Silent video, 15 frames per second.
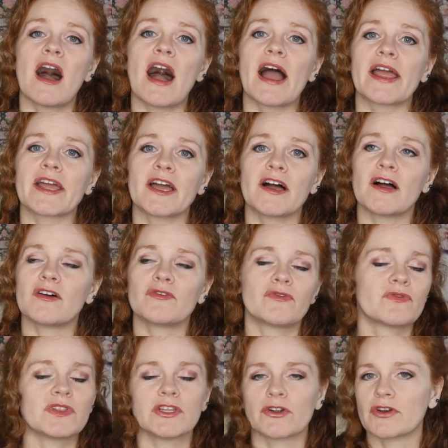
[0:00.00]
I have
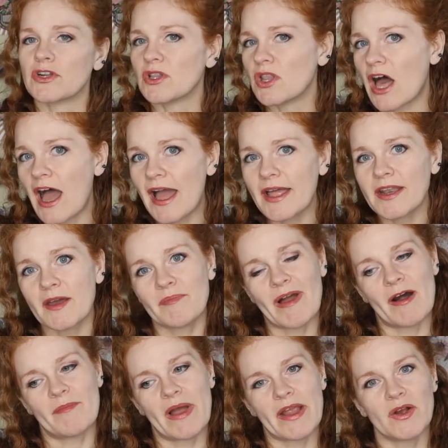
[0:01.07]
learned a lot
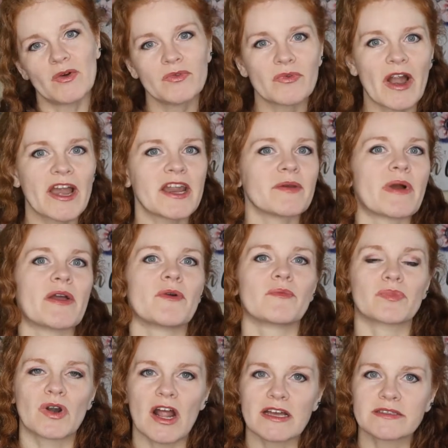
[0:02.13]
about my own writing, my own
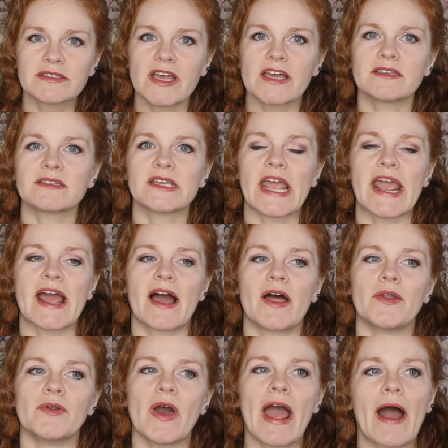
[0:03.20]
process,
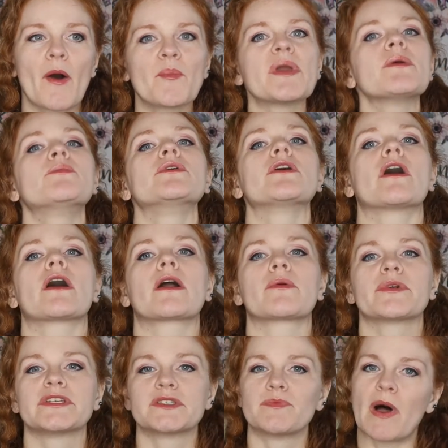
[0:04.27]
and how people are
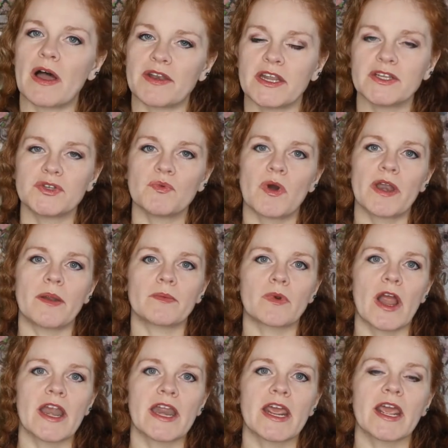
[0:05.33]
responding to what I'm
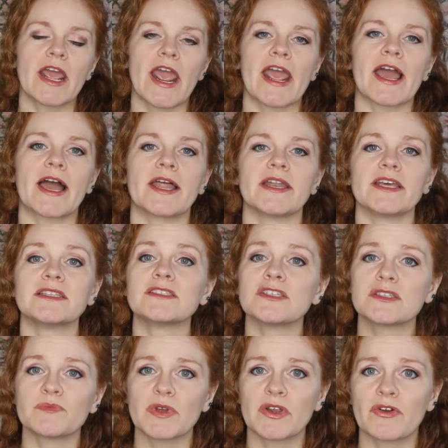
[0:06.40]
writing, and it's
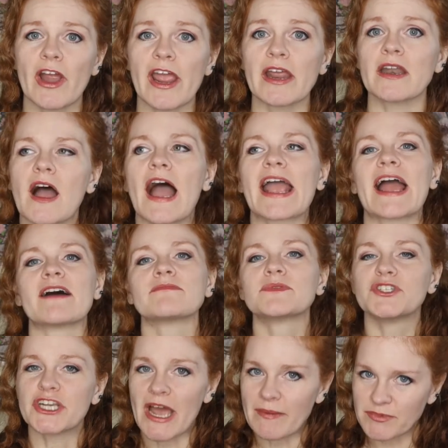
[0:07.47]
just been great. I have
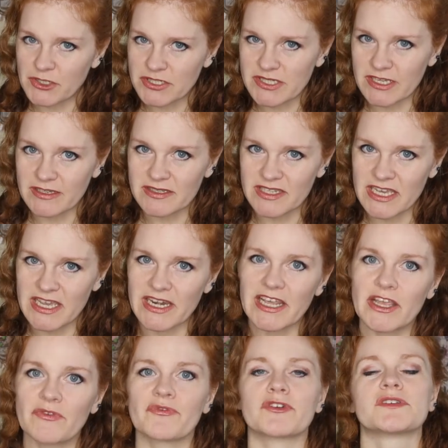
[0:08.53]
chapter 16
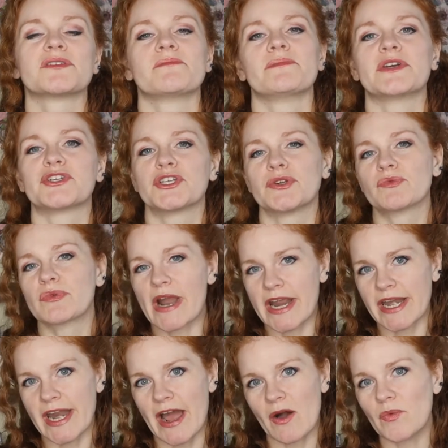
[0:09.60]
in for submission
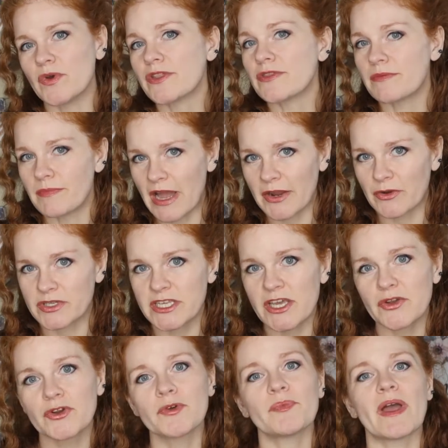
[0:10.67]
right now with my
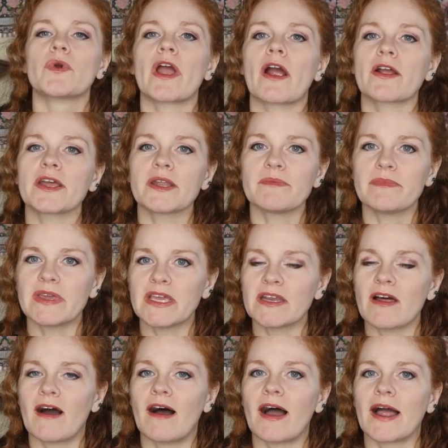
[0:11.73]
critique group. We are going to meet
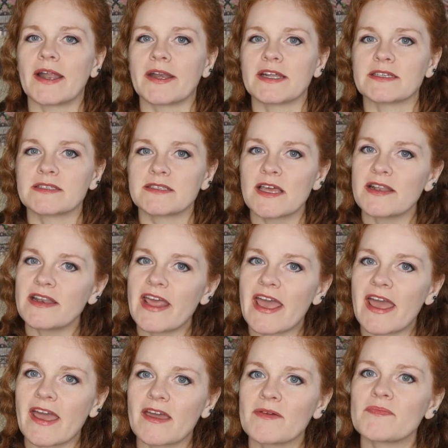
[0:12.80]
on
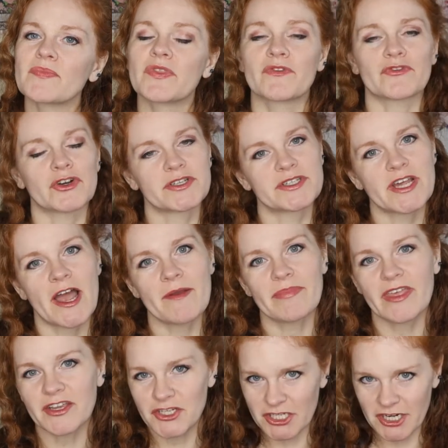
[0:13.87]
Sunday, the first time
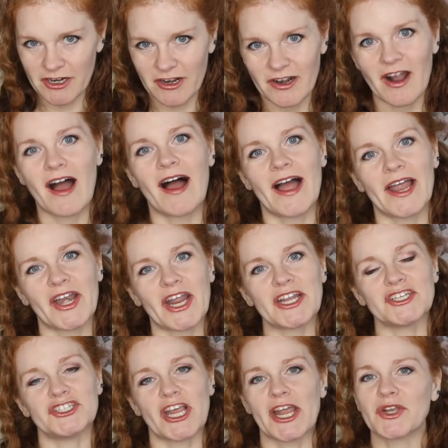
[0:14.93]
this year, on
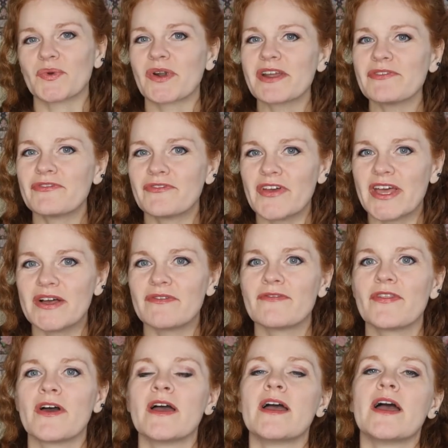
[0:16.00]
January 5th,
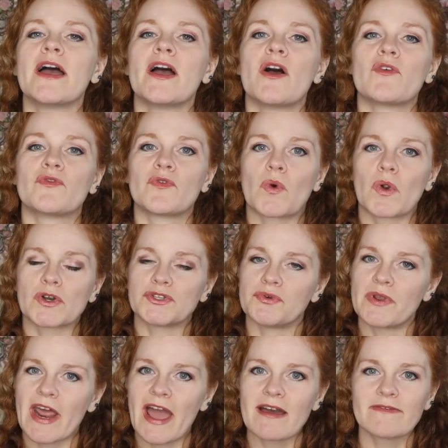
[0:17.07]
for
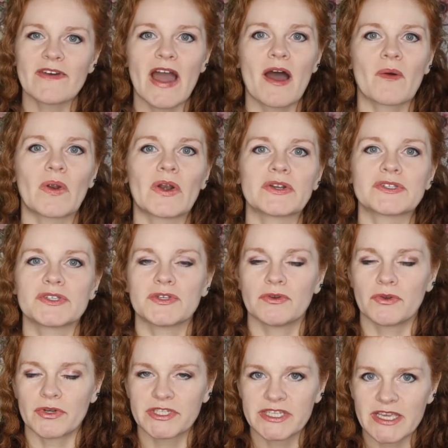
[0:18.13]
2.5 hours to
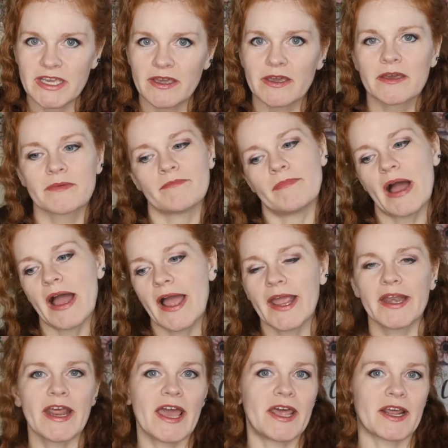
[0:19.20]
critique
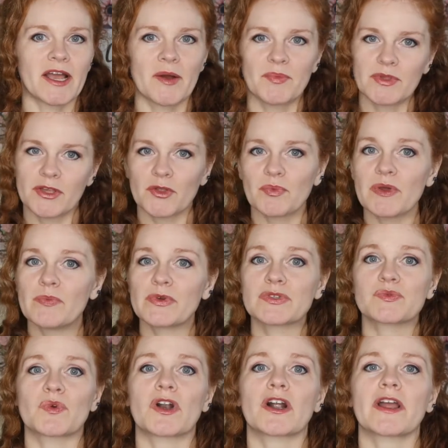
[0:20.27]
mine and a couple other
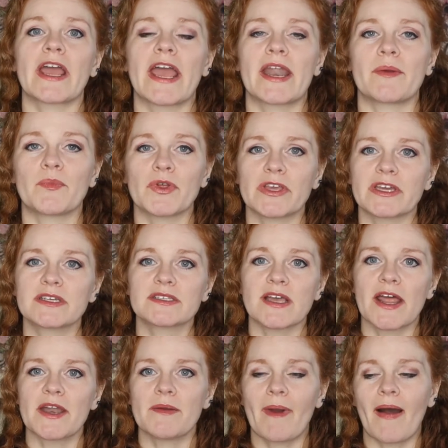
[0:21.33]
people's work, and I'm really
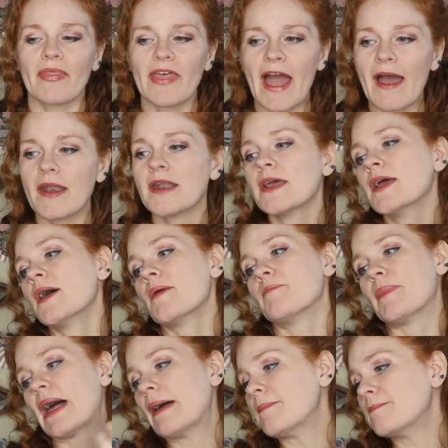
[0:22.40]
excited about that.
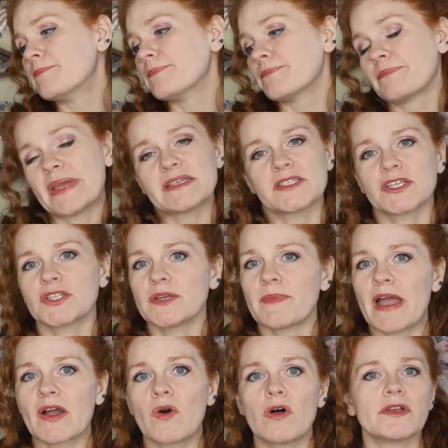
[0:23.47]
But basically
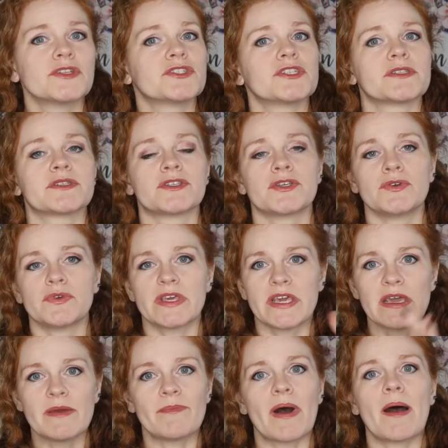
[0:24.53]
my goal is just to
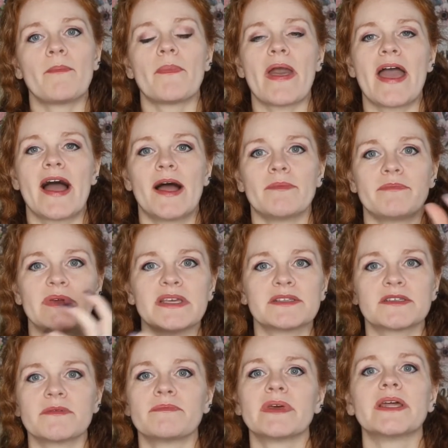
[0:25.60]
keep up and be
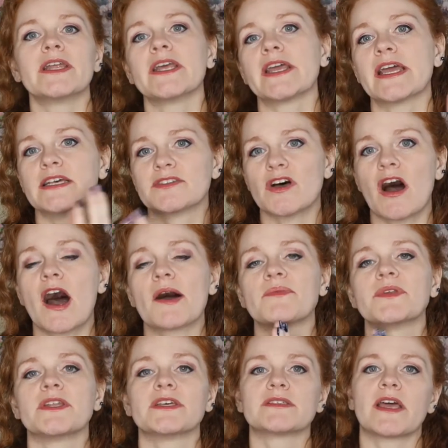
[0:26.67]
submitting as
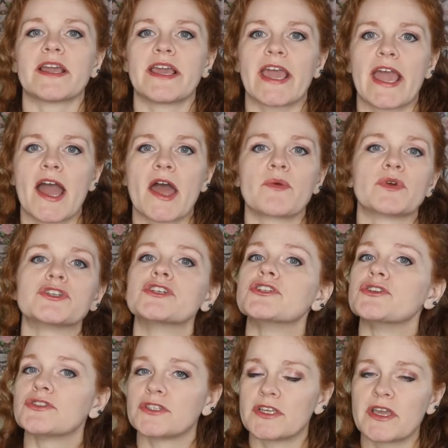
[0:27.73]
often as I can, which is
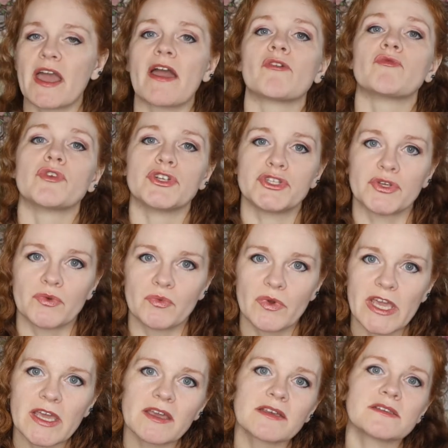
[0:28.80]
usually every 2
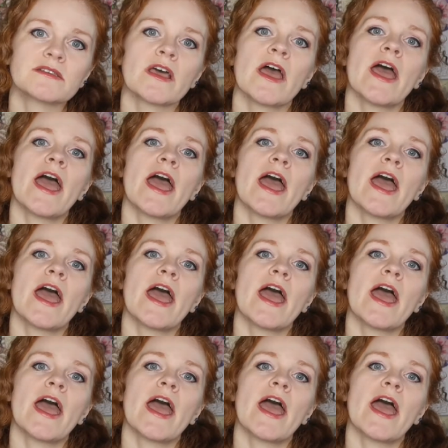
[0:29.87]
weeks.